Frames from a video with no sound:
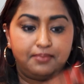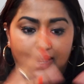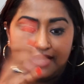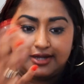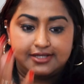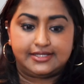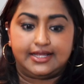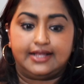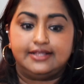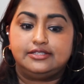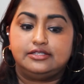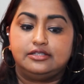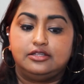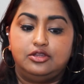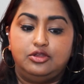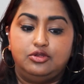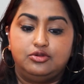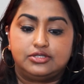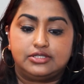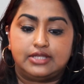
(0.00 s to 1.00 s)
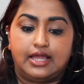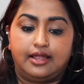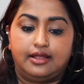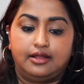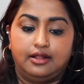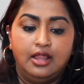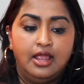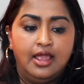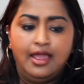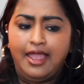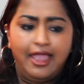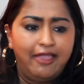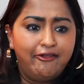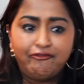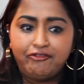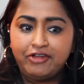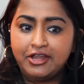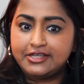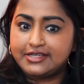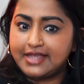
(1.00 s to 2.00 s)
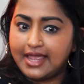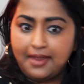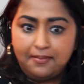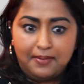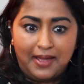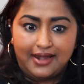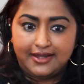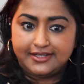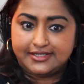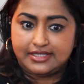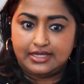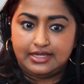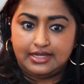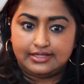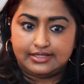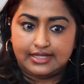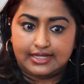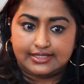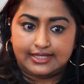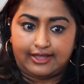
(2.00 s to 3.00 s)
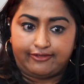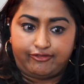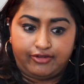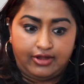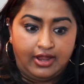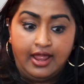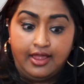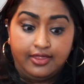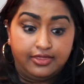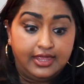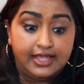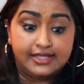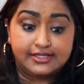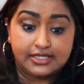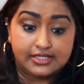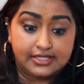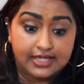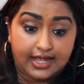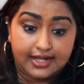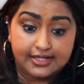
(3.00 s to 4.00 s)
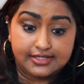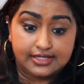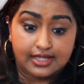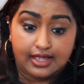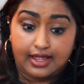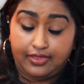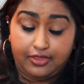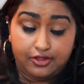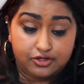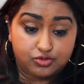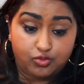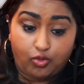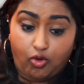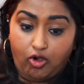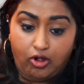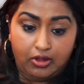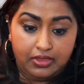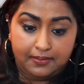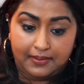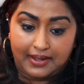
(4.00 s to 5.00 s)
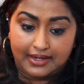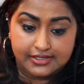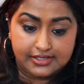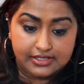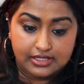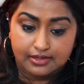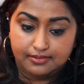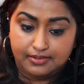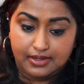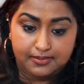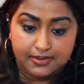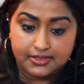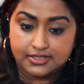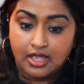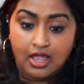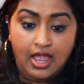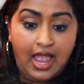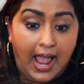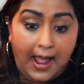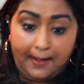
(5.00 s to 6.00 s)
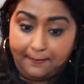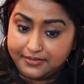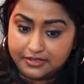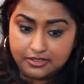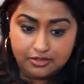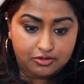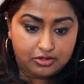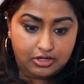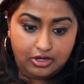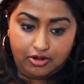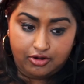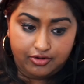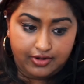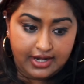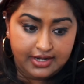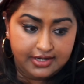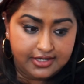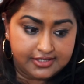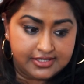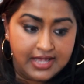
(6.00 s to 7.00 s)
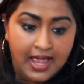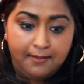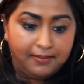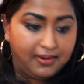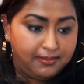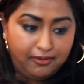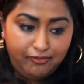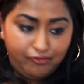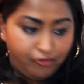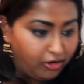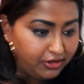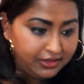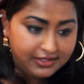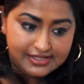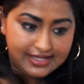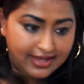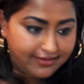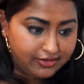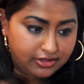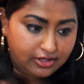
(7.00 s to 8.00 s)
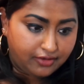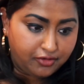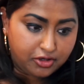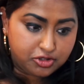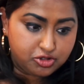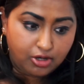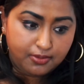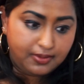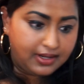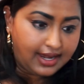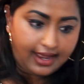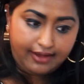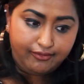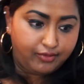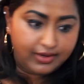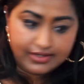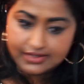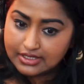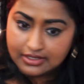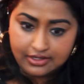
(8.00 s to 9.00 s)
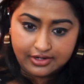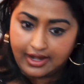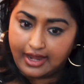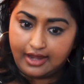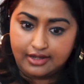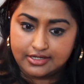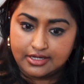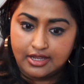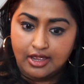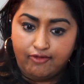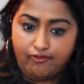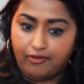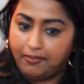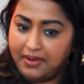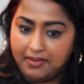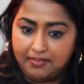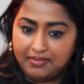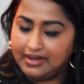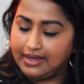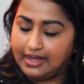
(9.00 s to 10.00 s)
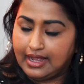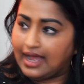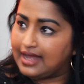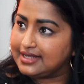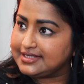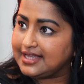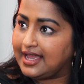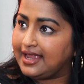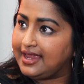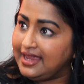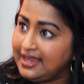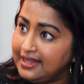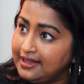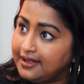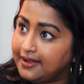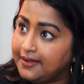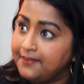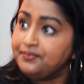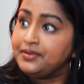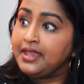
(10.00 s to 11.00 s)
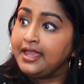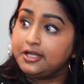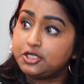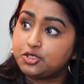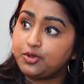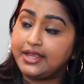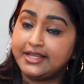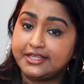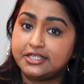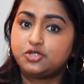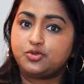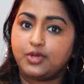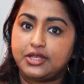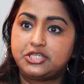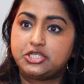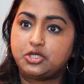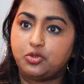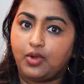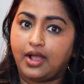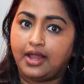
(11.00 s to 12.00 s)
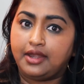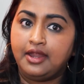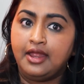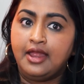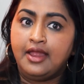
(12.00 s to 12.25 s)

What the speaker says: Palestine's in the news cycle. Every day Palestinians are suffering. These attacks and this war on the Palestinian people's absolutely horrendous. But before the 7th of October, life wasn't great for people in Gaza either. In 2021,